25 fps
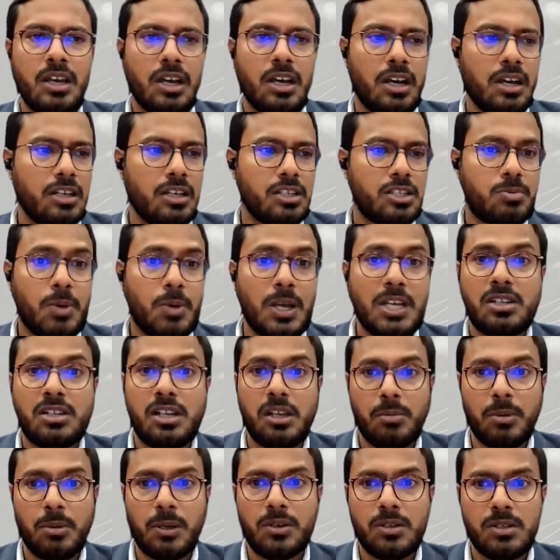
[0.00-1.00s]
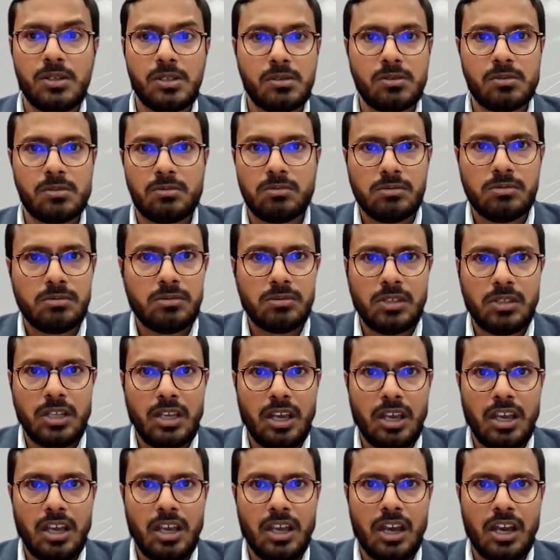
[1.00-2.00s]
especially because
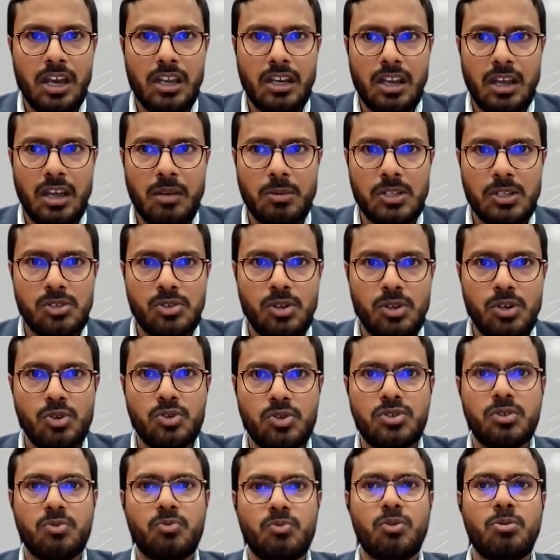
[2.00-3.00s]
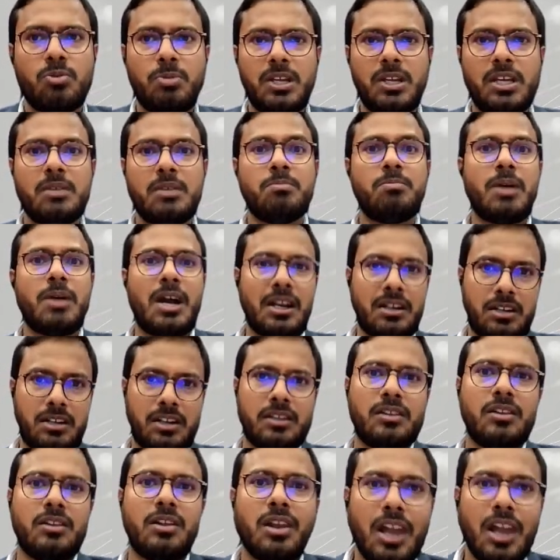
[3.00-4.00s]
the AI and ML solution would be
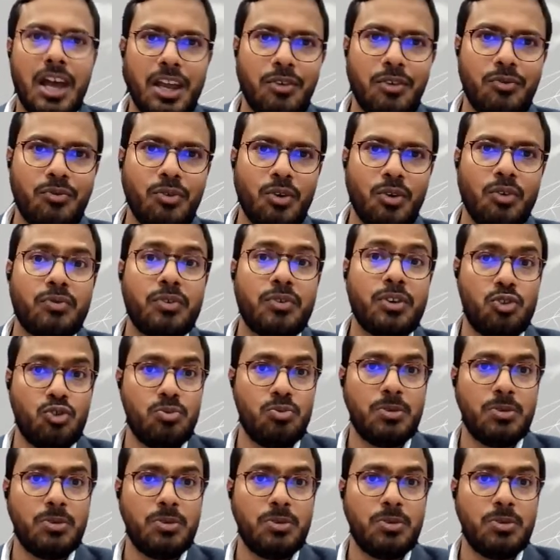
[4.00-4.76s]
impacting the life of a